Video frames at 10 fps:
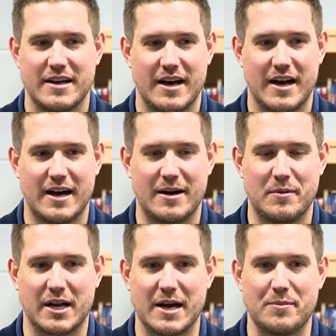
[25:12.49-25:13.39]
Um,
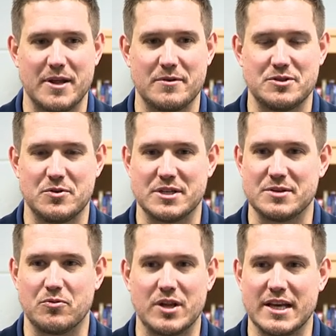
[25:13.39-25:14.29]
a company that was doing
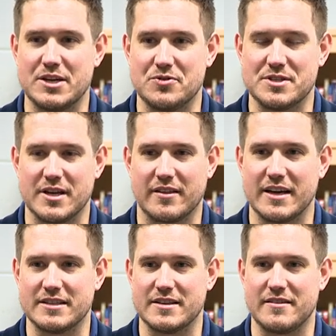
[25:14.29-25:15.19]
some really interesting
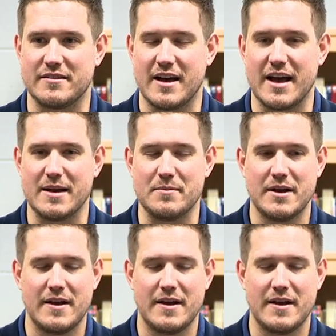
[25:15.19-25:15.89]
things at the time,